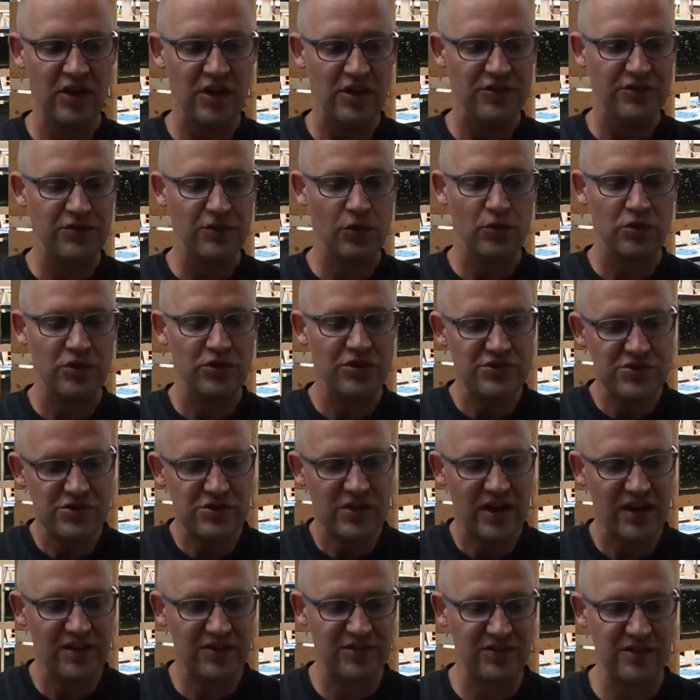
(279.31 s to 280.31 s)
So could you
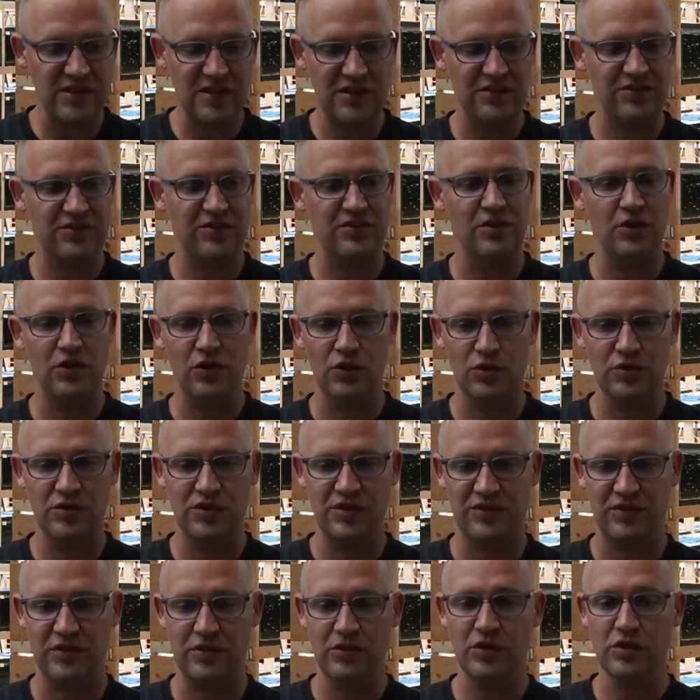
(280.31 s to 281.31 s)
guys let us know,
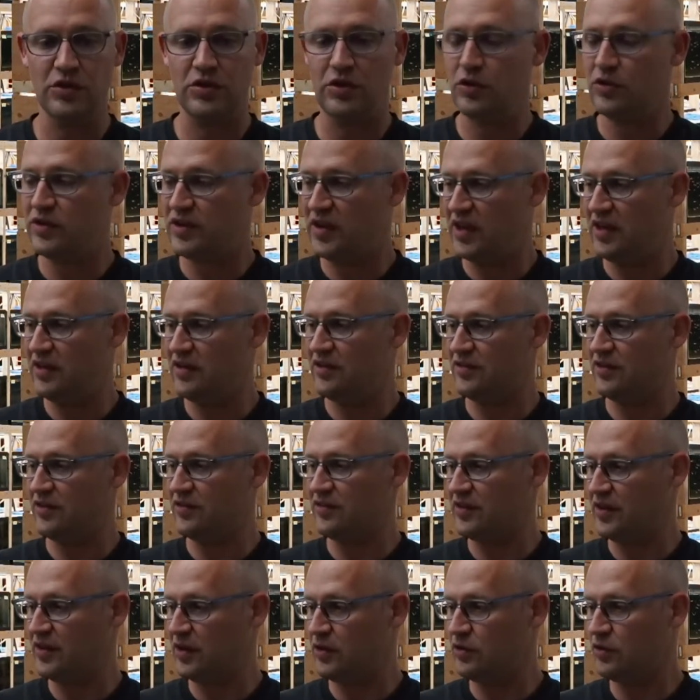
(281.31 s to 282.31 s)
does it look okay? Does it
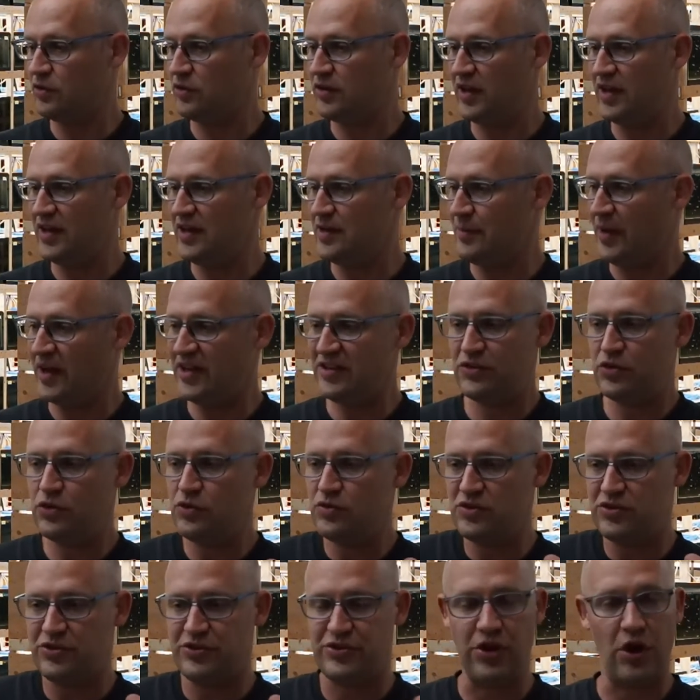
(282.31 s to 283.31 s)
sound okay? Am I too
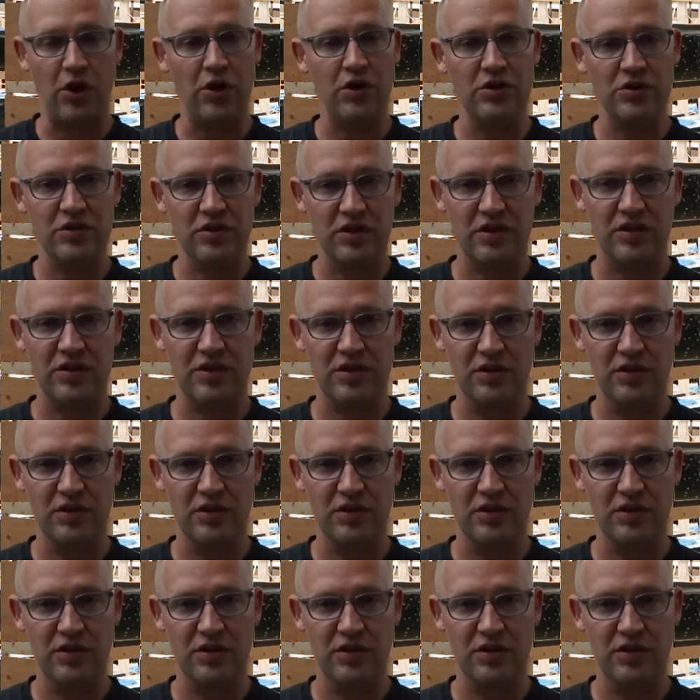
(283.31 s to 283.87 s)
dark?